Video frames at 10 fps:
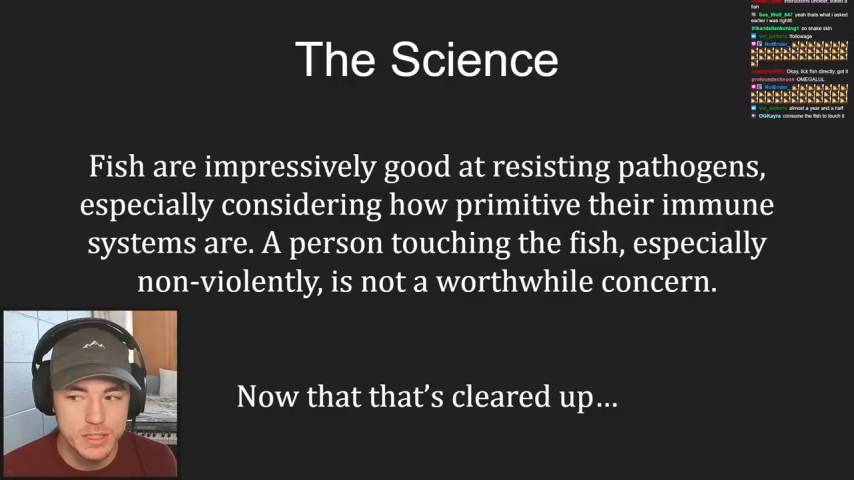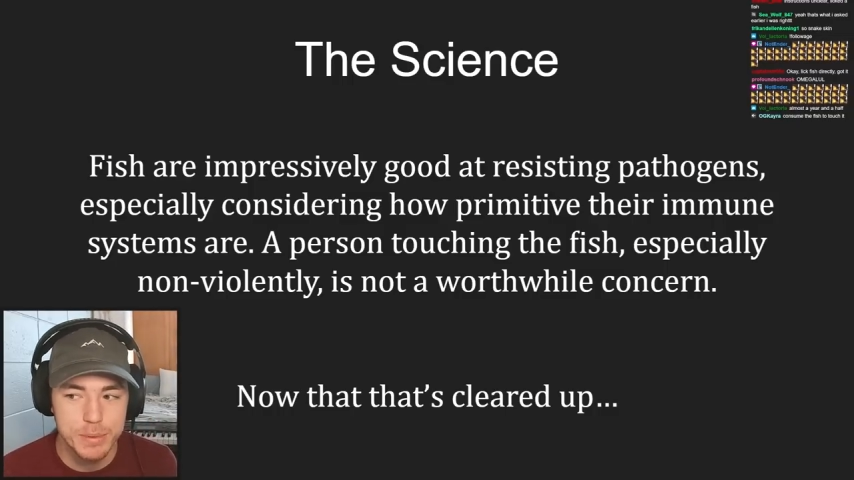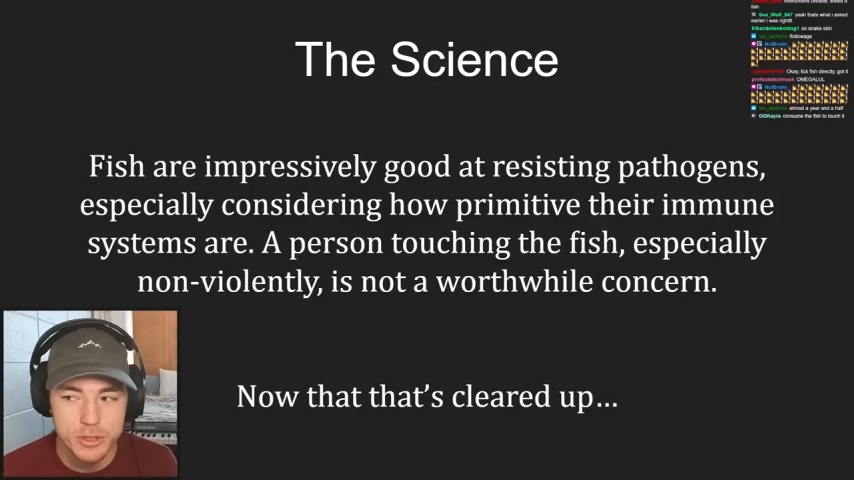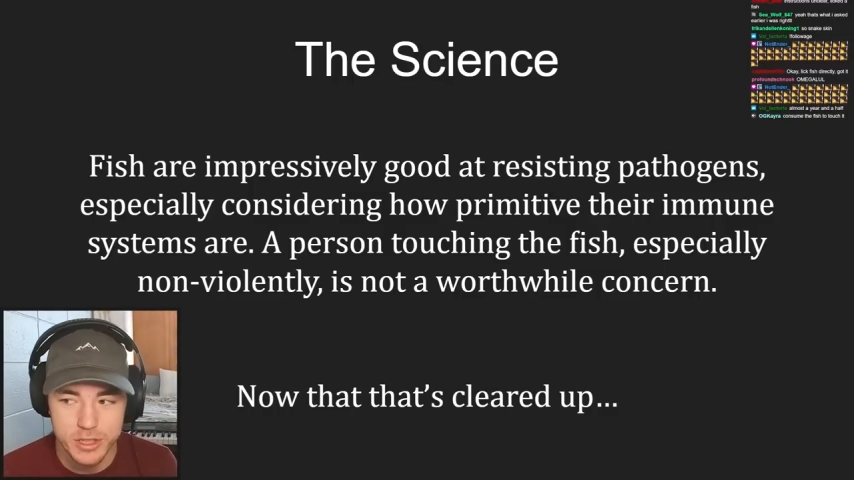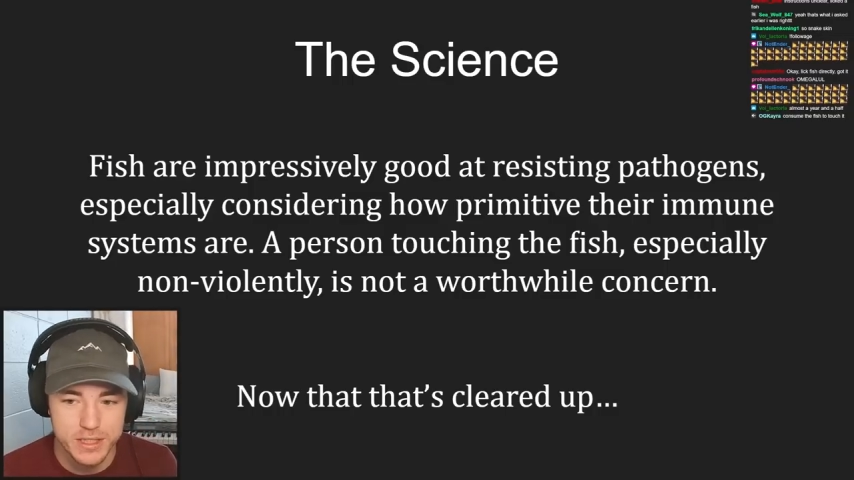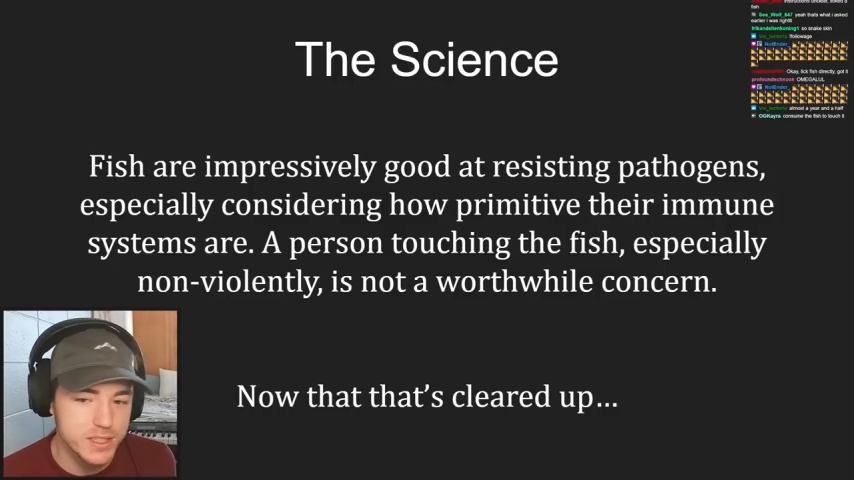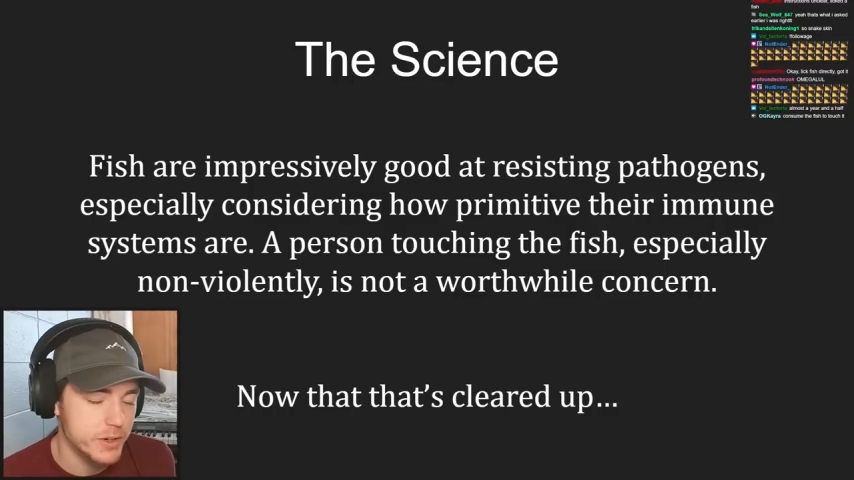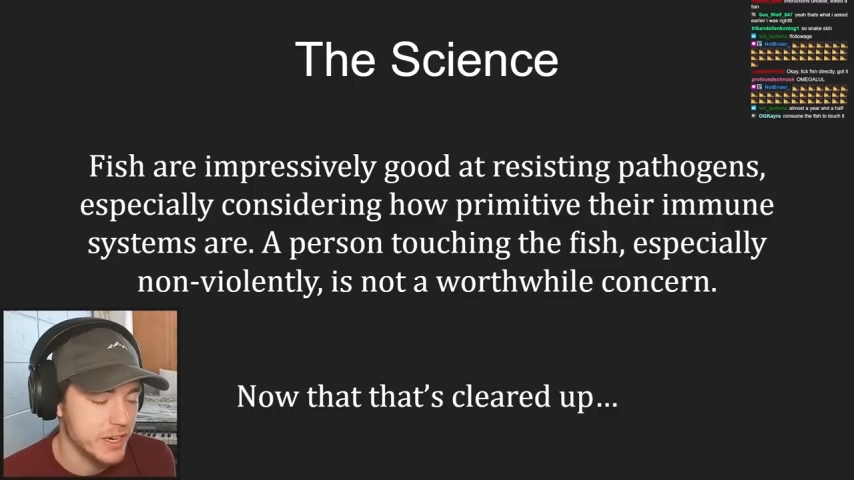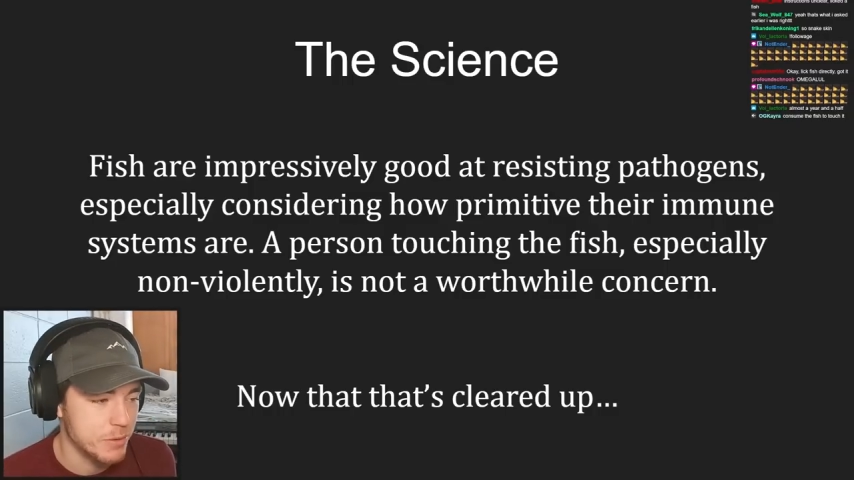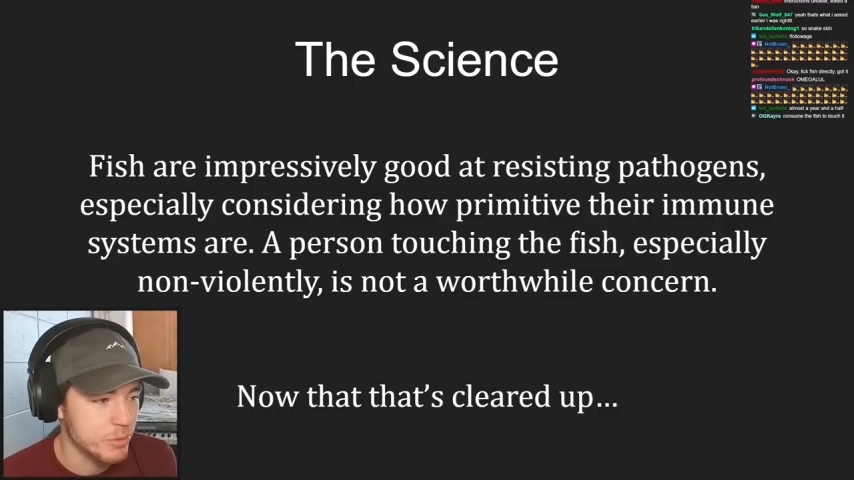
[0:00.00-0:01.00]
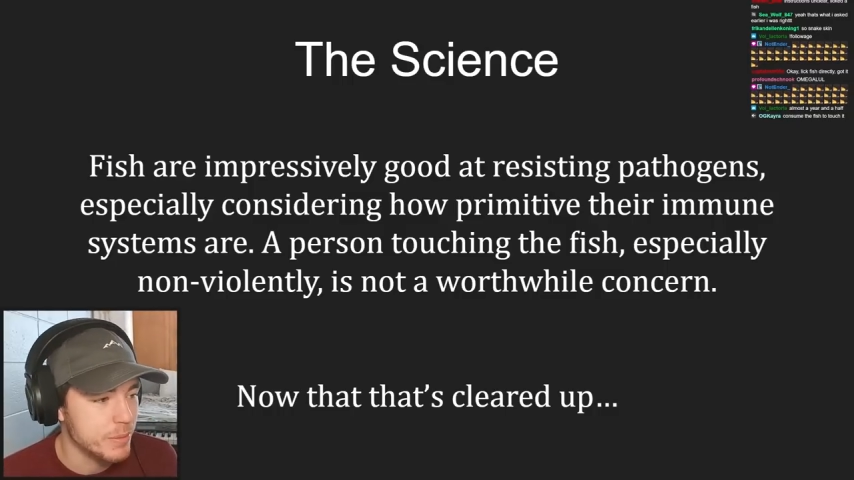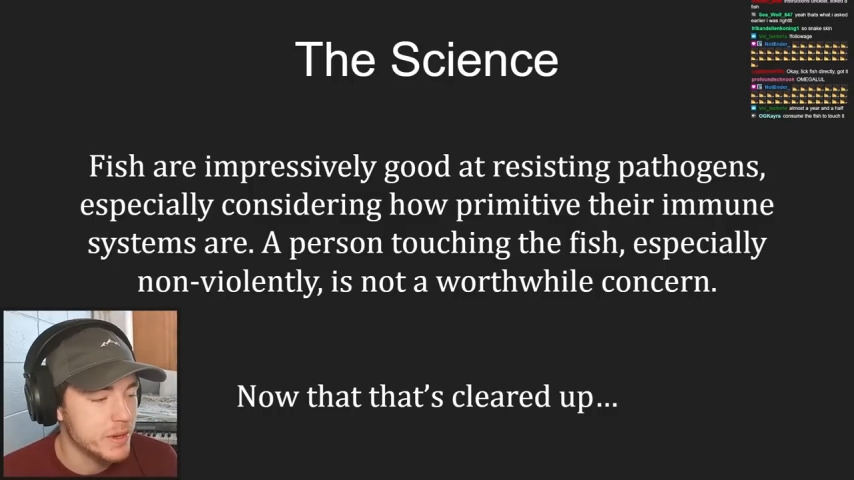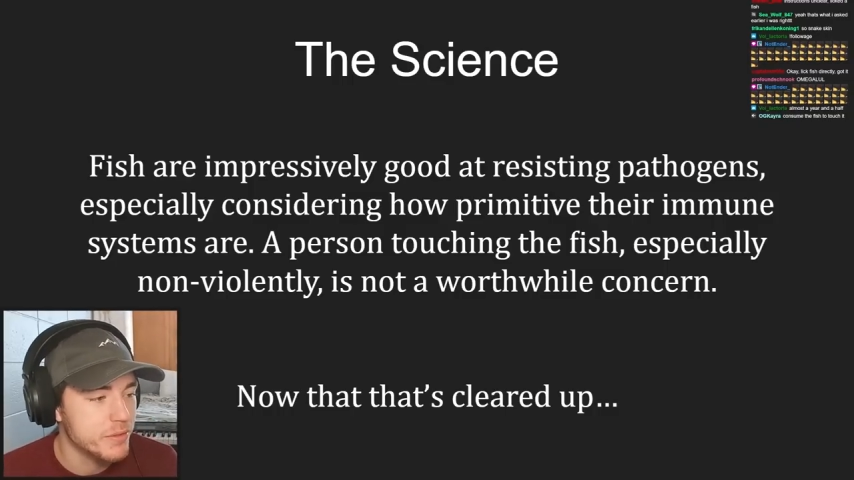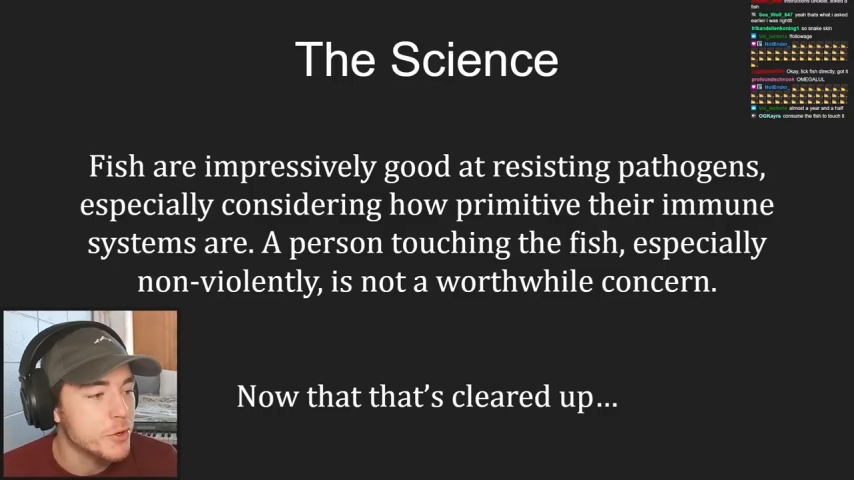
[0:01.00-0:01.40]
especially considering how primitive